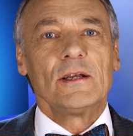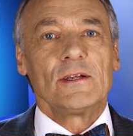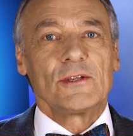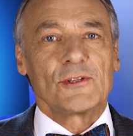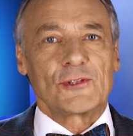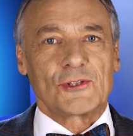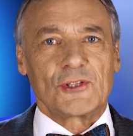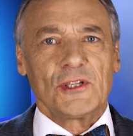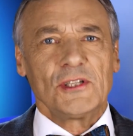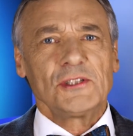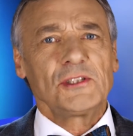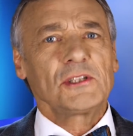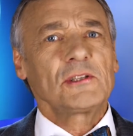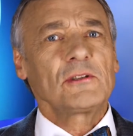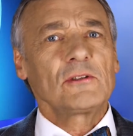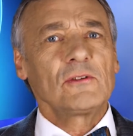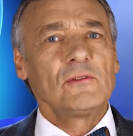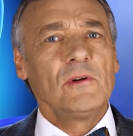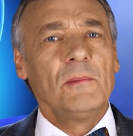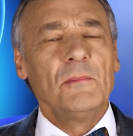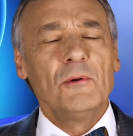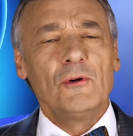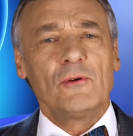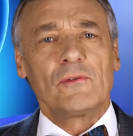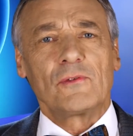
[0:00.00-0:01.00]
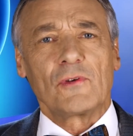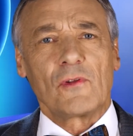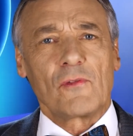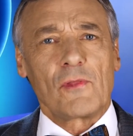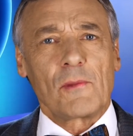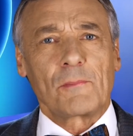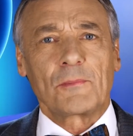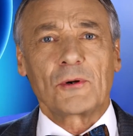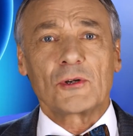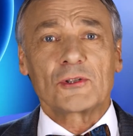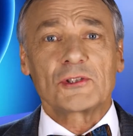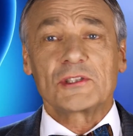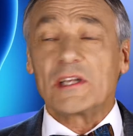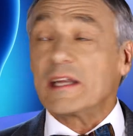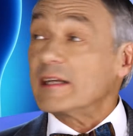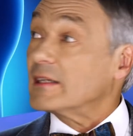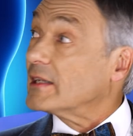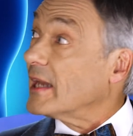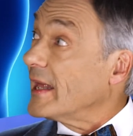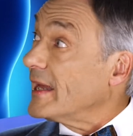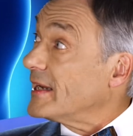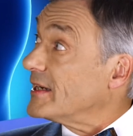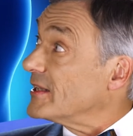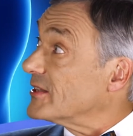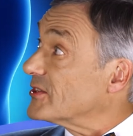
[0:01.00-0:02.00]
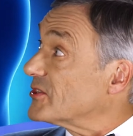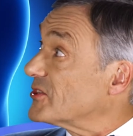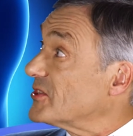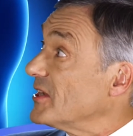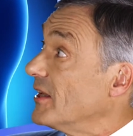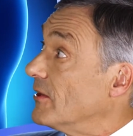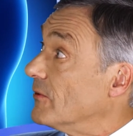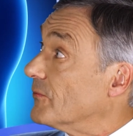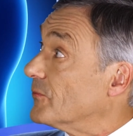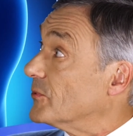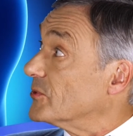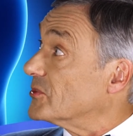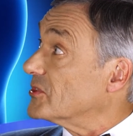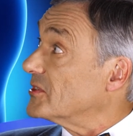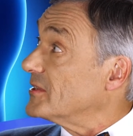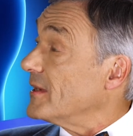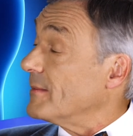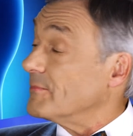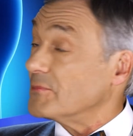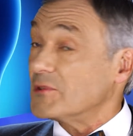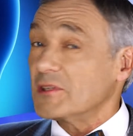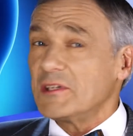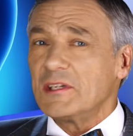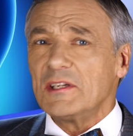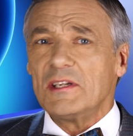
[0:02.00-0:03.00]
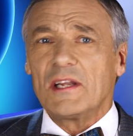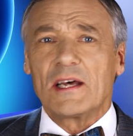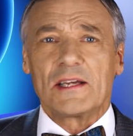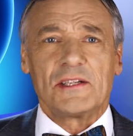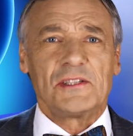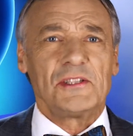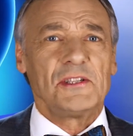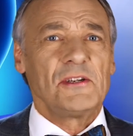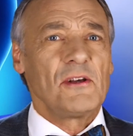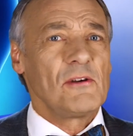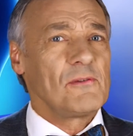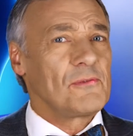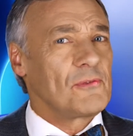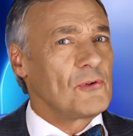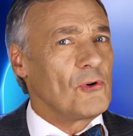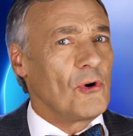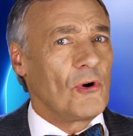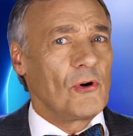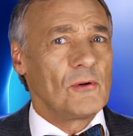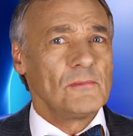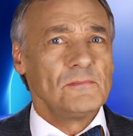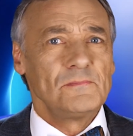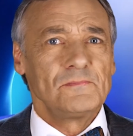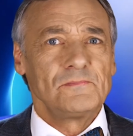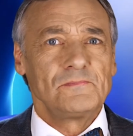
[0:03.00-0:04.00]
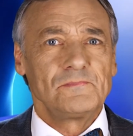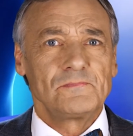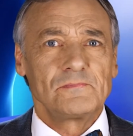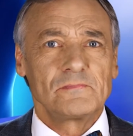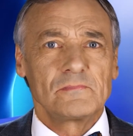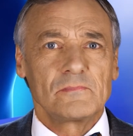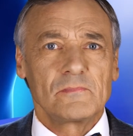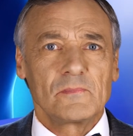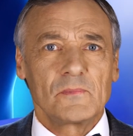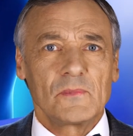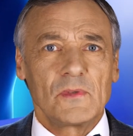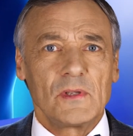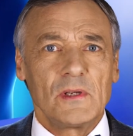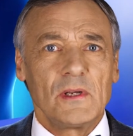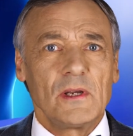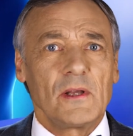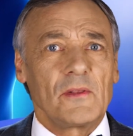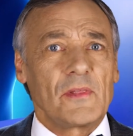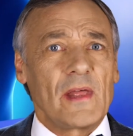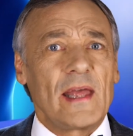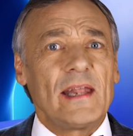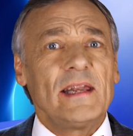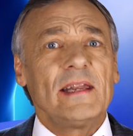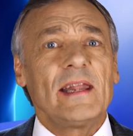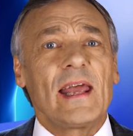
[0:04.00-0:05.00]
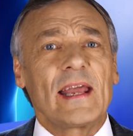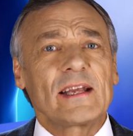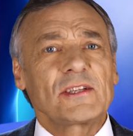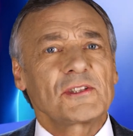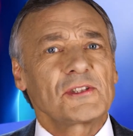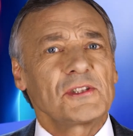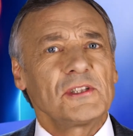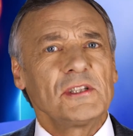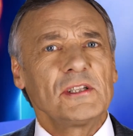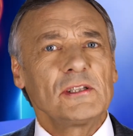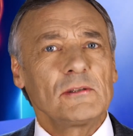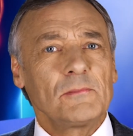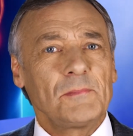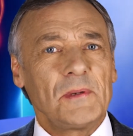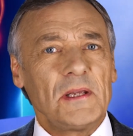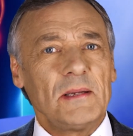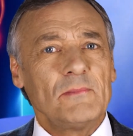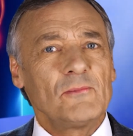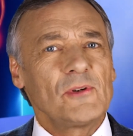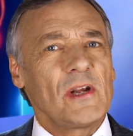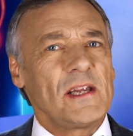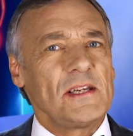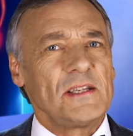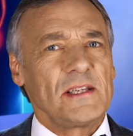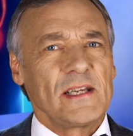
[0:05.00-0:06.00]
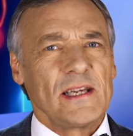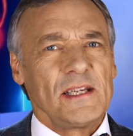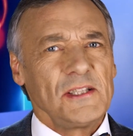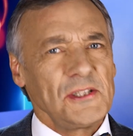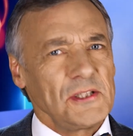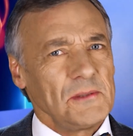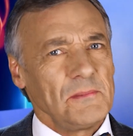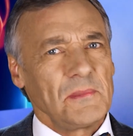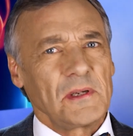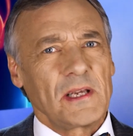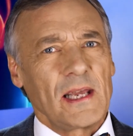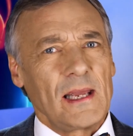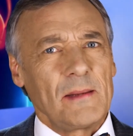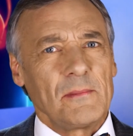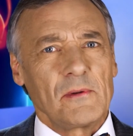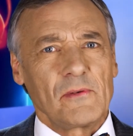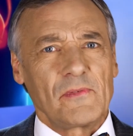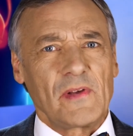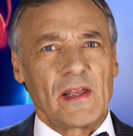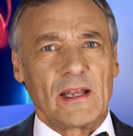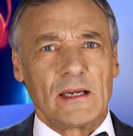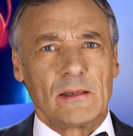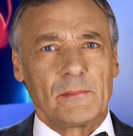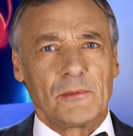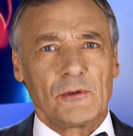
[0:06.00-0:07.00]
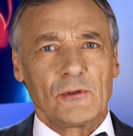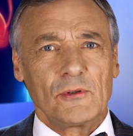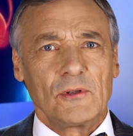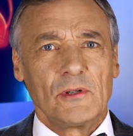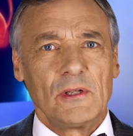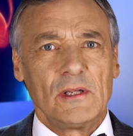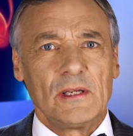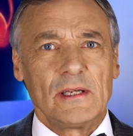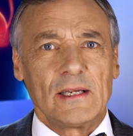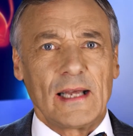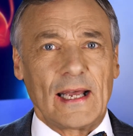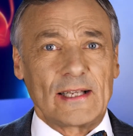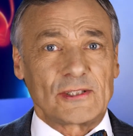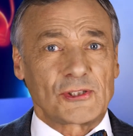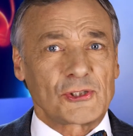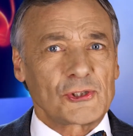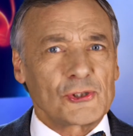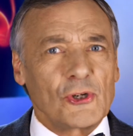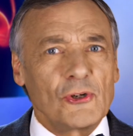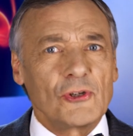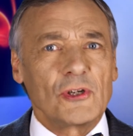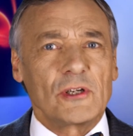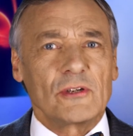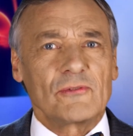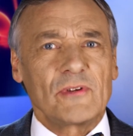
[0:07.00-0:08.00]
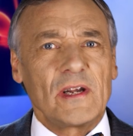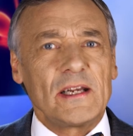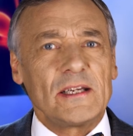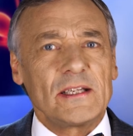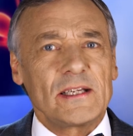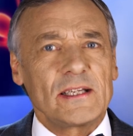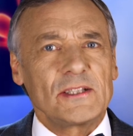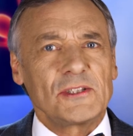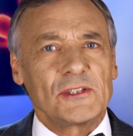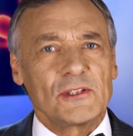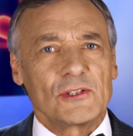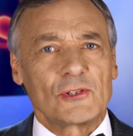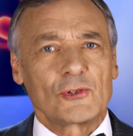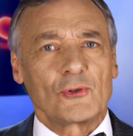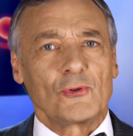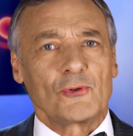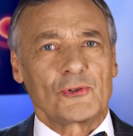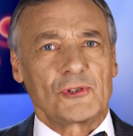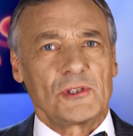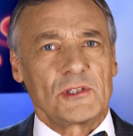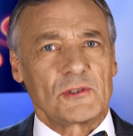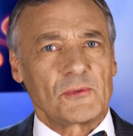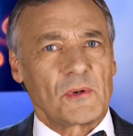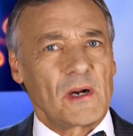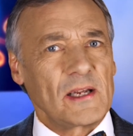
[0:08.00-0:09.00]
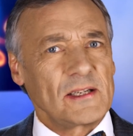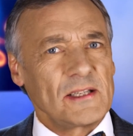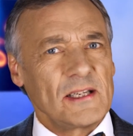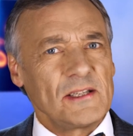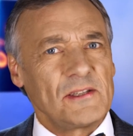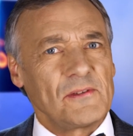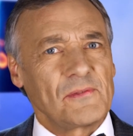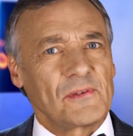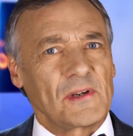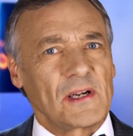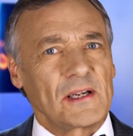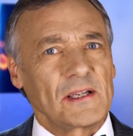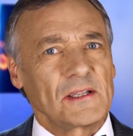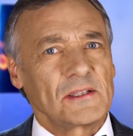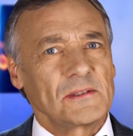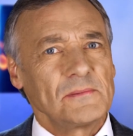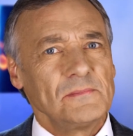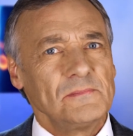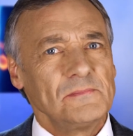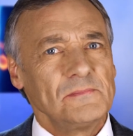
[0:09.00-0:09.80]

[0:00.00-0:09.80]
Surgical removal of the prostate gland itself was attempted in 1904, then external beam radiation became available as stronger radiation sources were identified.